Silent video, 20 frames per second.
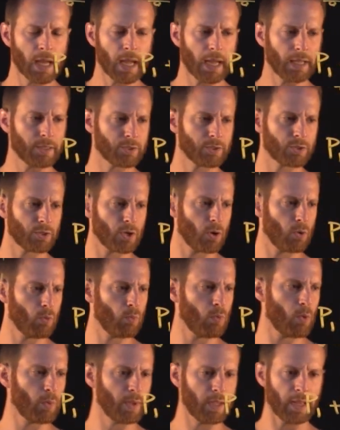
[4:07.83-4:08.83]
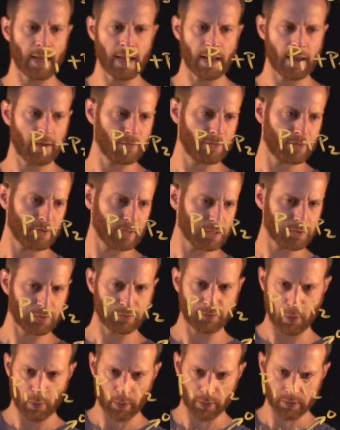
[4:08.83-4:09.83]
And so what we have, let's
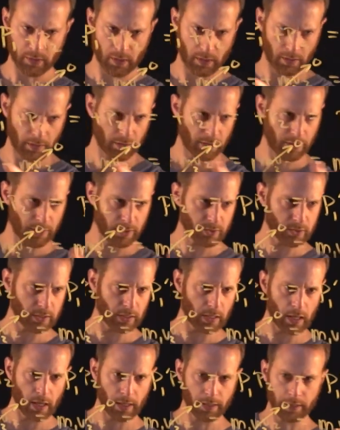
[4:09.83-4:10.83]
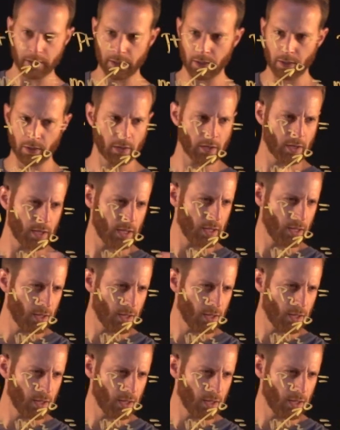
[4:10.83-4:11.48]
focus on this line here.